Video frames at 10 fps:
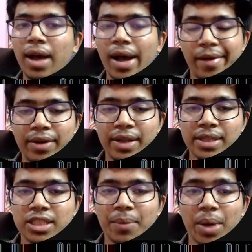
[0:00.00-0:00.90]
And
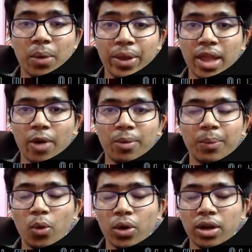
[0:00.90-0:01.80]
next time I wish I will be
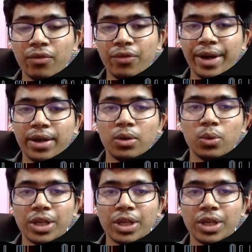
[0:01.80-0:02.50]
more confident to